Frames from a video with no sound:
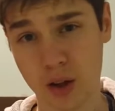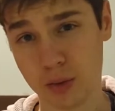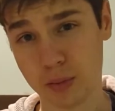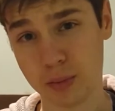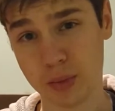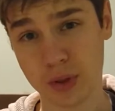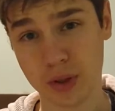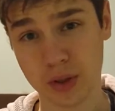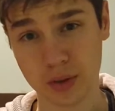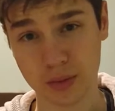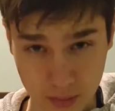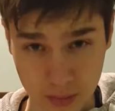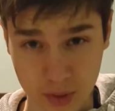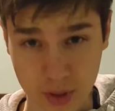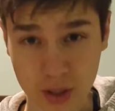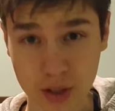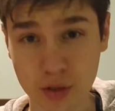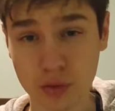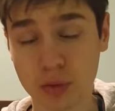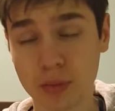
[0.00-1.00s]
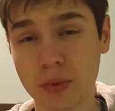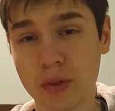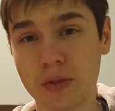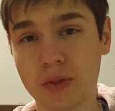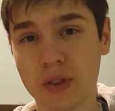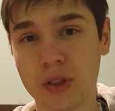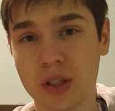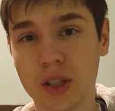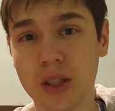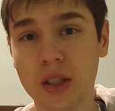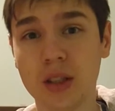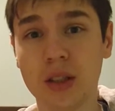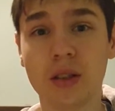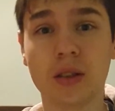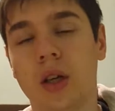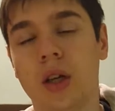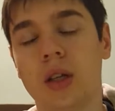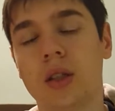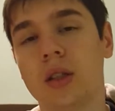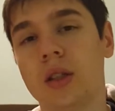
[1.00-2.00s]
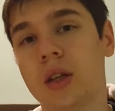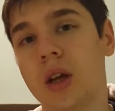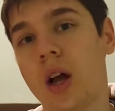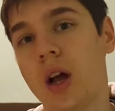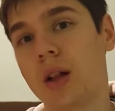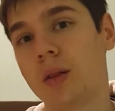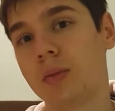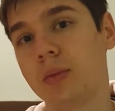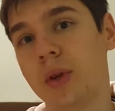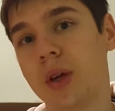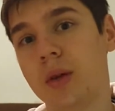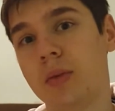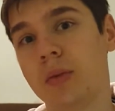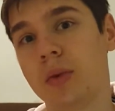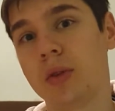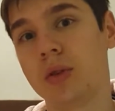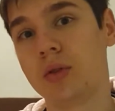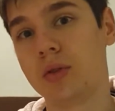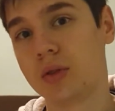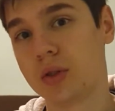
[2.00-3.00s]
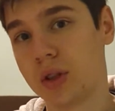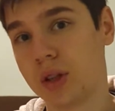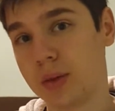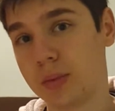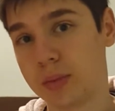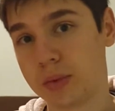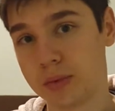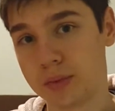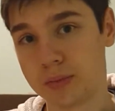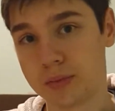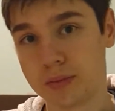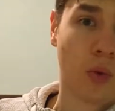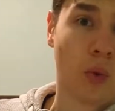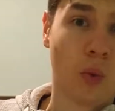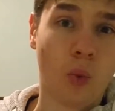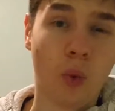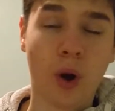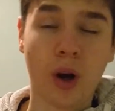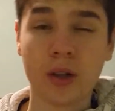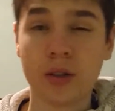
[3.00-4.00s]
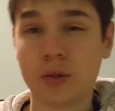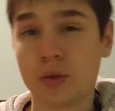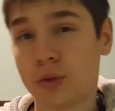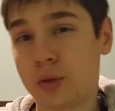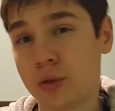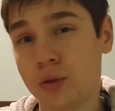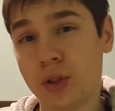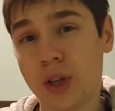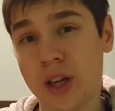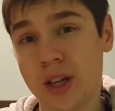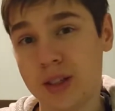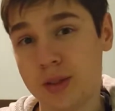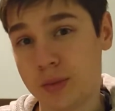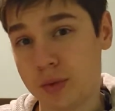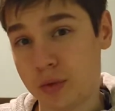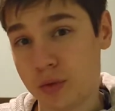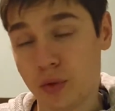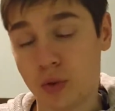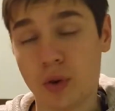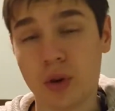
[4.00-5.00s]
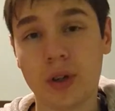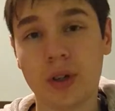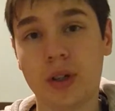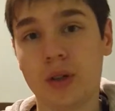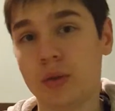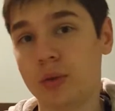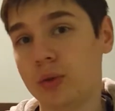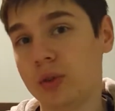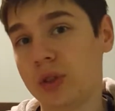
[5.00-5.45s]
be extremely fatigued and I'll be able to sleep. 1 or 2 days before, go to